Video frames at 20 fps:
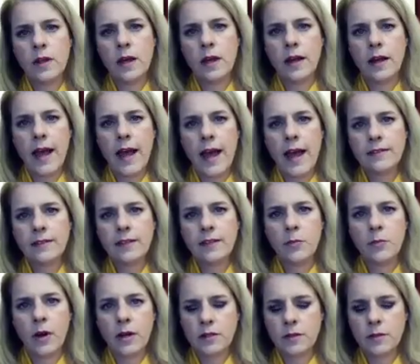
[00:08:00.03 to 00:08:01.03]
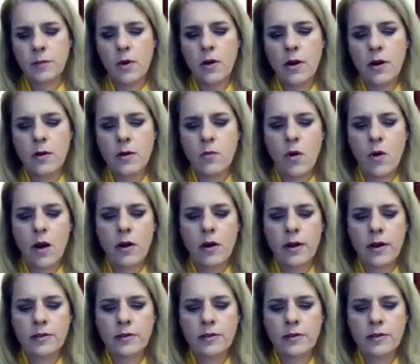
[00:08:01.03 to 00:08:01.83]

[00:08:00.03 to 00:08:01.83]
an acid breaks apart in water,